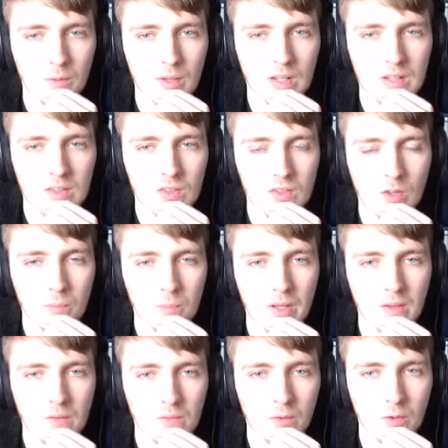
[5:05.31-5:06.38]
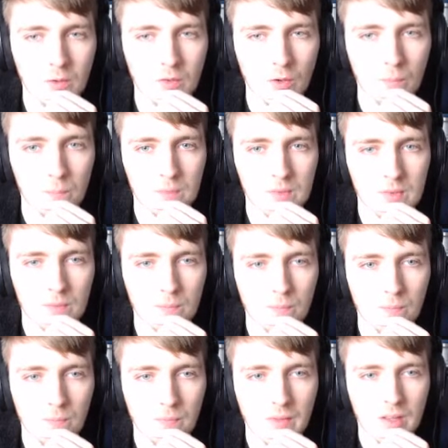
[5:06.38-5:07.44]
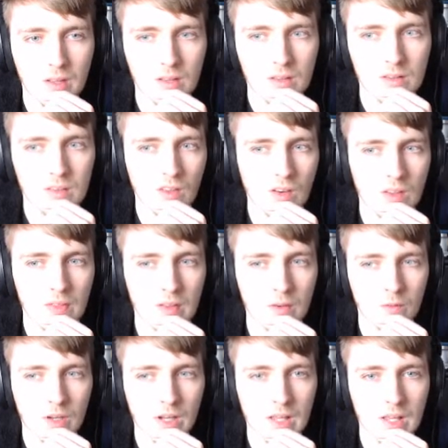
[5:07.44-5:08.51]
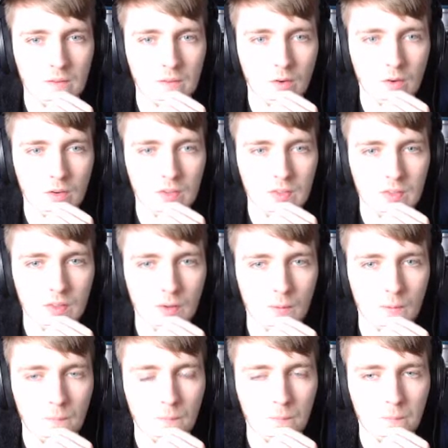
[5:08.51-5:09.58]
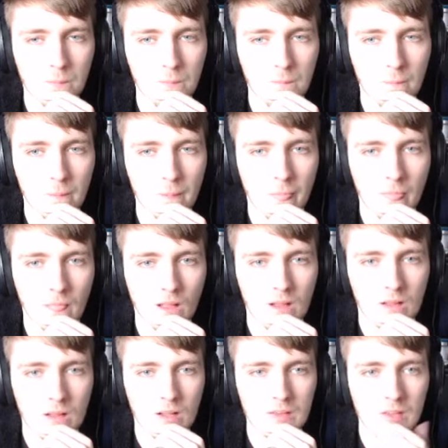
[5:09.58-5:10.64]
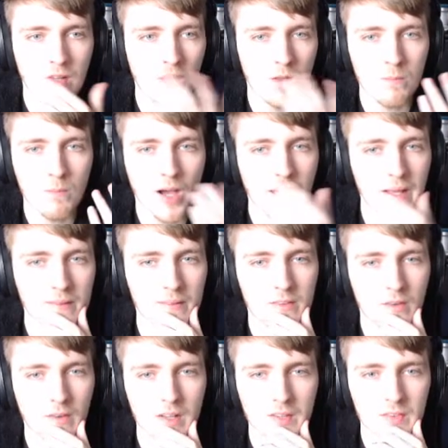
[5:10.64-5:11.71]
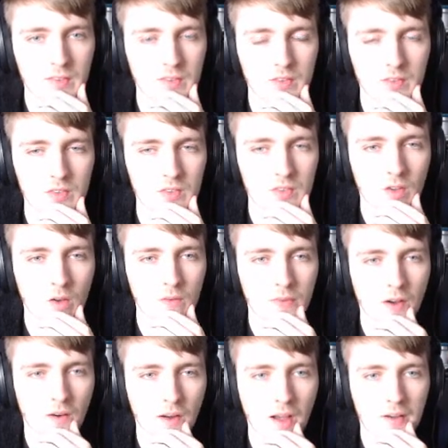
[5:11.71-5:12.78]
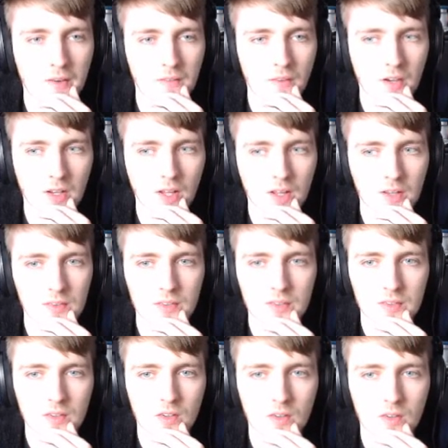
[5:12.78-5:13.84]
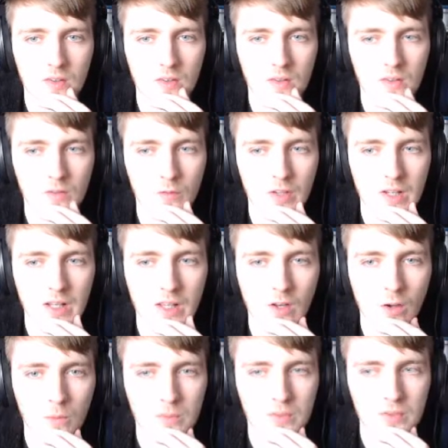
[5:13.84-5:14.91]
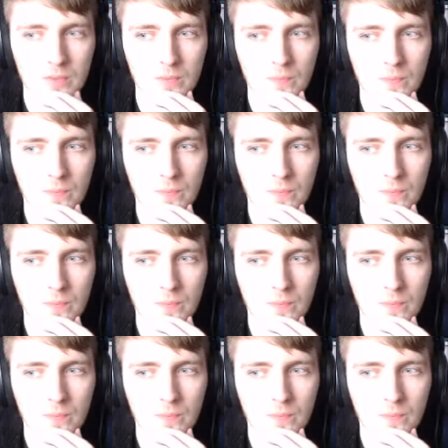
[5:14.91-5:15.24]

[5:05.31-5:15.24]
We need to stop picking 4-drops. It's the only thing really here for us, though. There's another mine. The rest is just so far out of our colours, it's not really an option.